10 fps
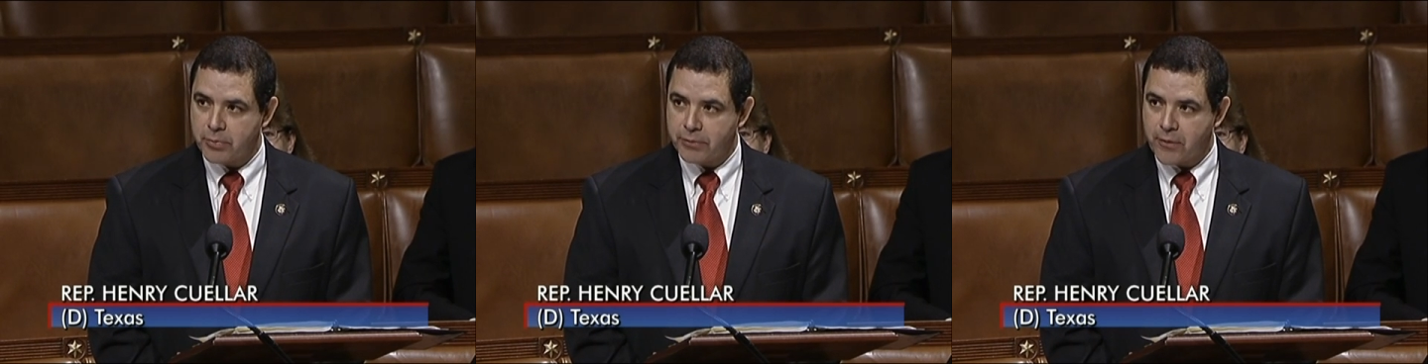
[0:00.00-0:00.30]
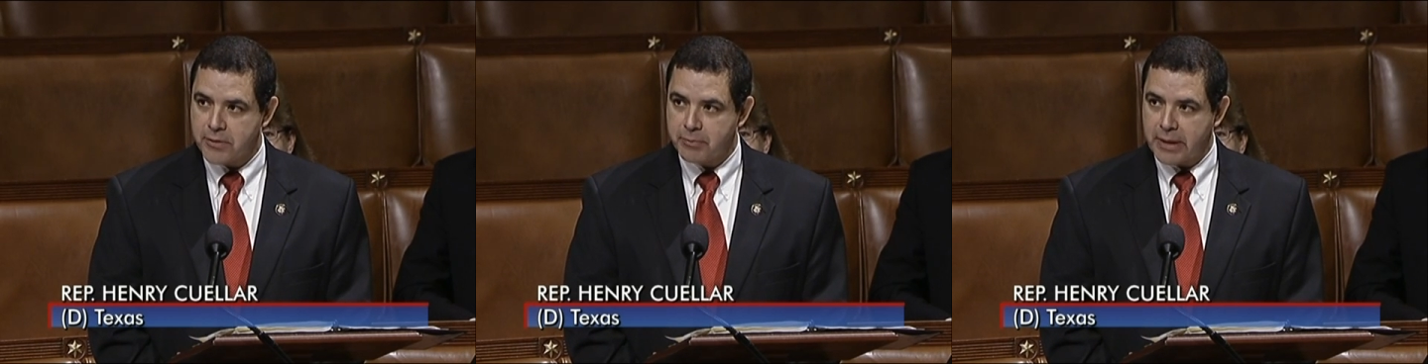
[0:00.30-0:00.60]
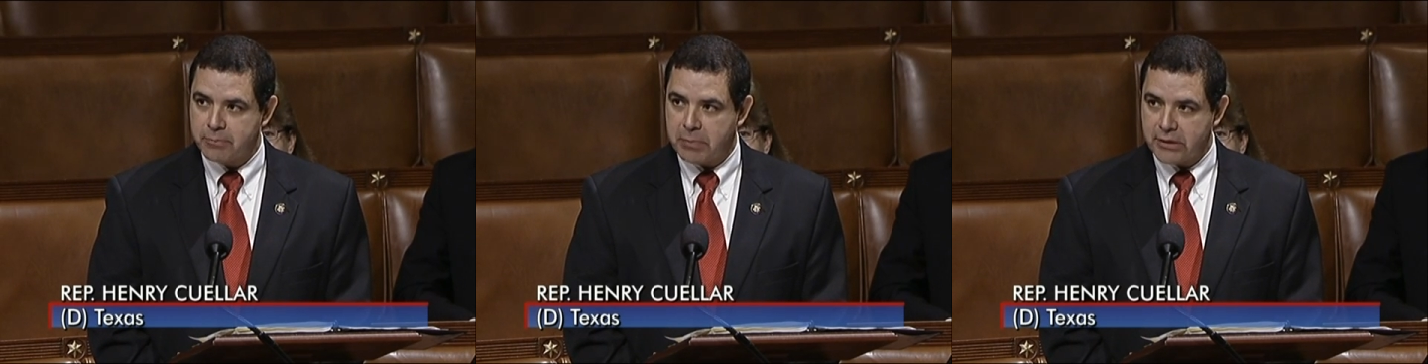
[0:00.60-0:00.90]

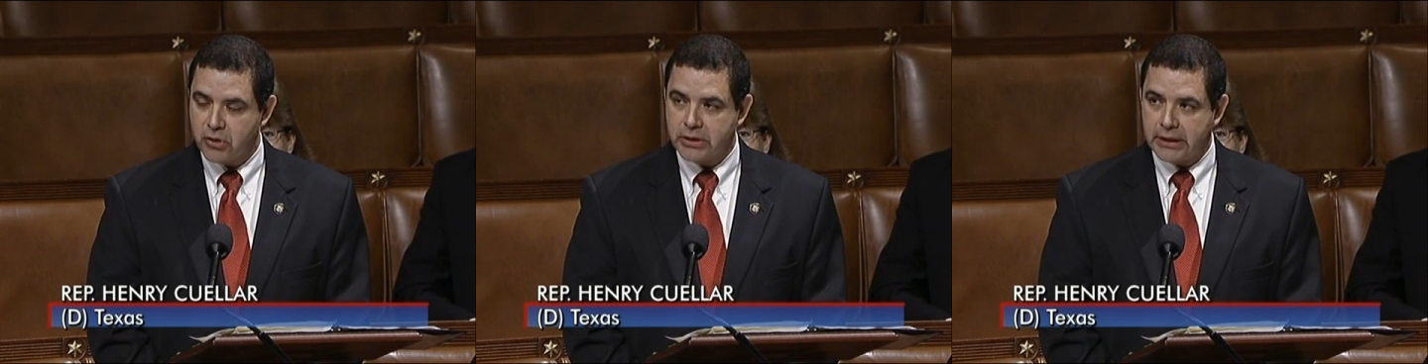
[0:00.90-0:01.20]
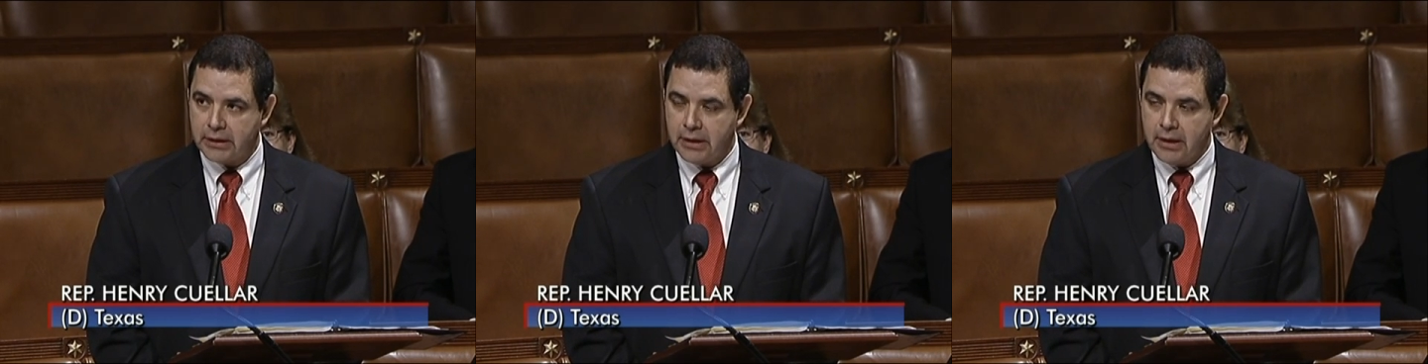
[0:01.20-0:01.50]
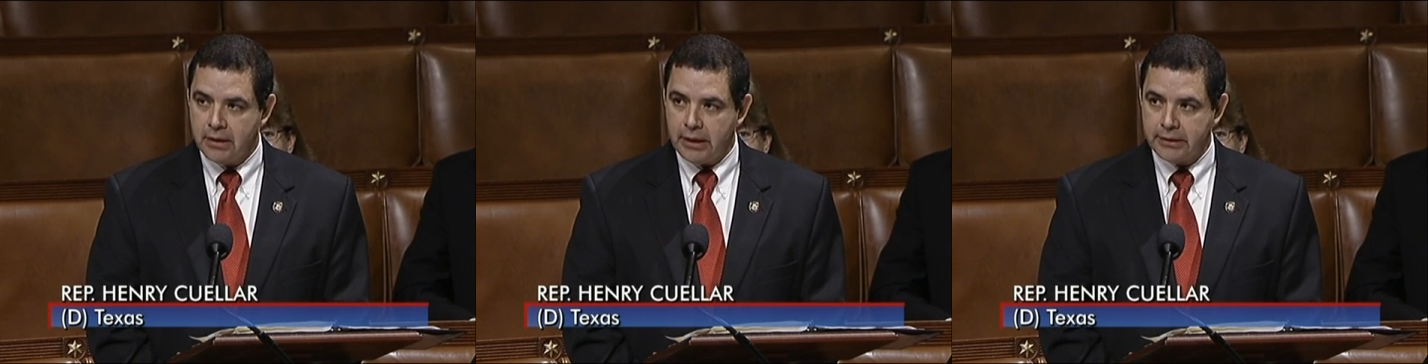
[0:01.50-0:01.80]
performance-based budgeting
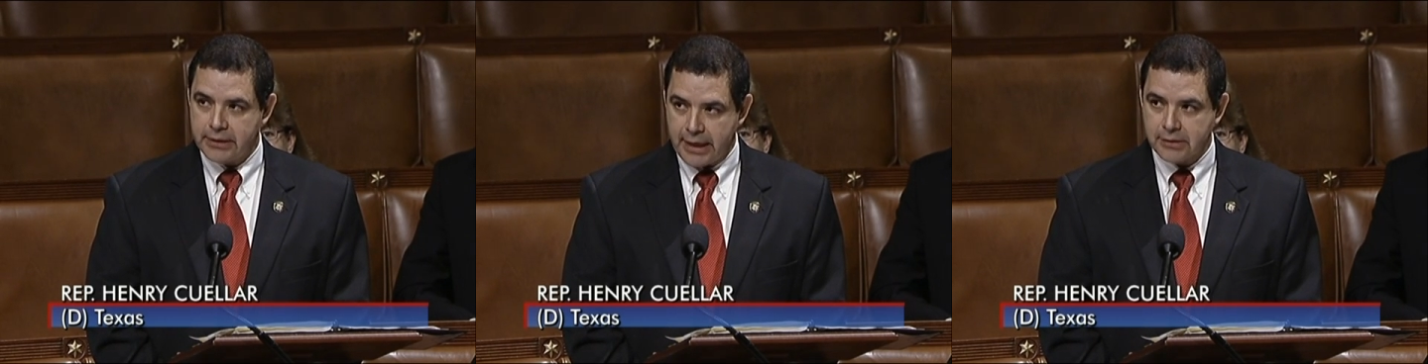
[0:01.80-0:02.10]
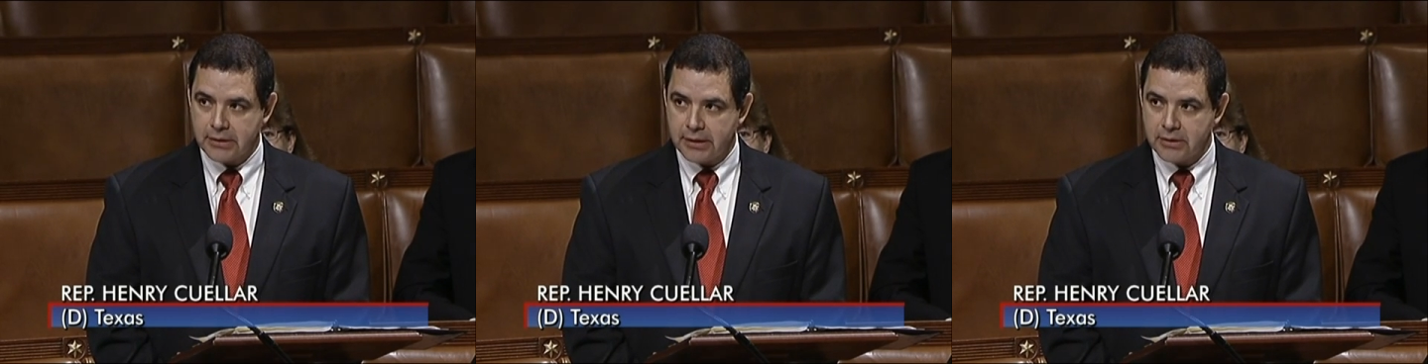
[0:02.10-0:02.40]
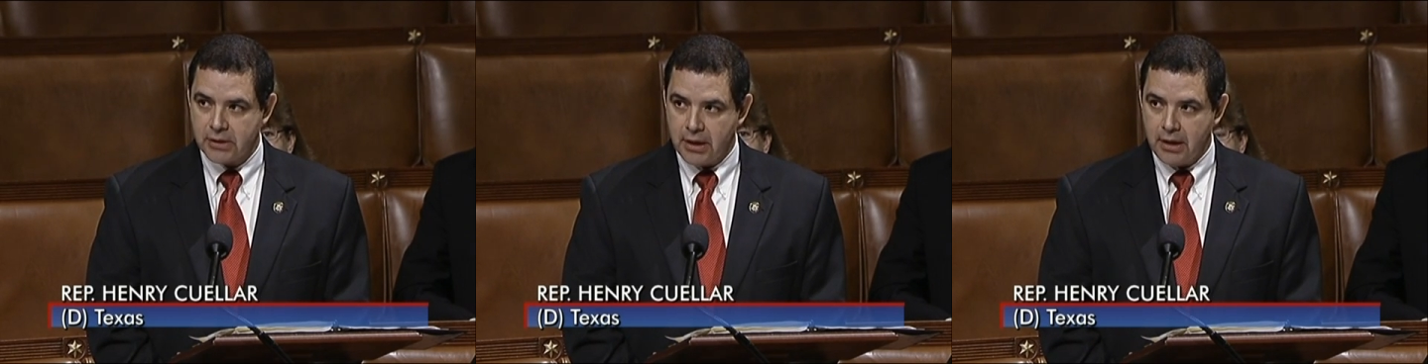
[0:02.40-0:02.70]
in
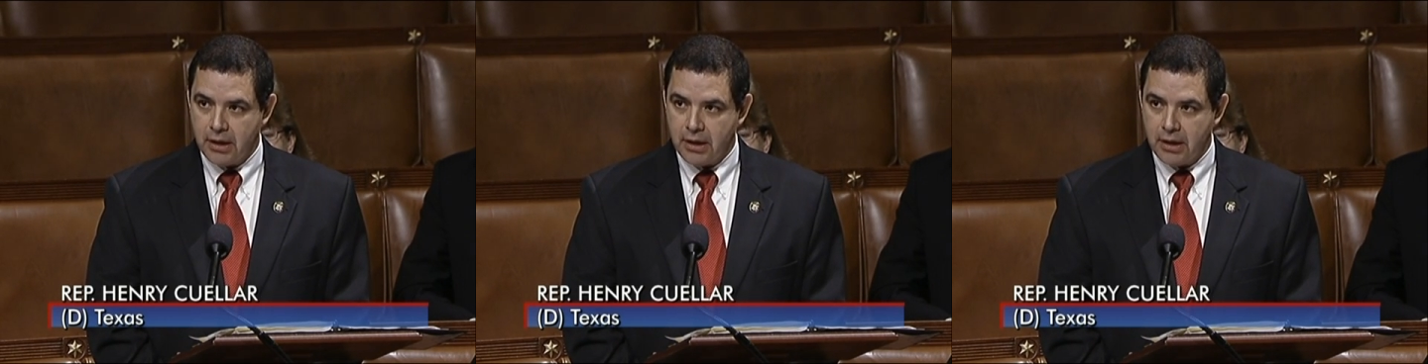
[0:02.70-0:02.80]
Texas.